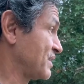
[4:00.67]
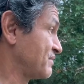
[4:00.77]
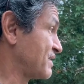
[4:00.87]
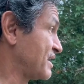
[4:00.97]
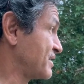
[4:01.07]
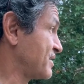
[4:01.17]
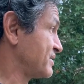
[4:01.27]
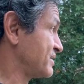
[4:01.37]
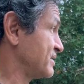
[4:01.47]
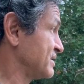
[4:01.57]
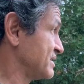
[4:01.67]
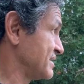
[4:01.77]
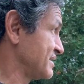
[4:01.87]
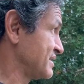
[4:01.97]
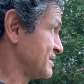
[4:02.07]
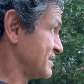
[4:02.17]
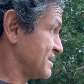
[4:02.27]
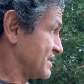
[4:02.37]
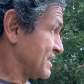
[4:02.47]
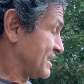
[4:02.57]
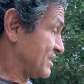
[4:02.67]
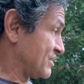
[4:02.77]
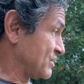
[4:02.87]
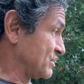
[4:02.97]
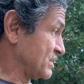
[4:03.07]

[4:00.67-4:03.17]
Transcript: got another, I don't know,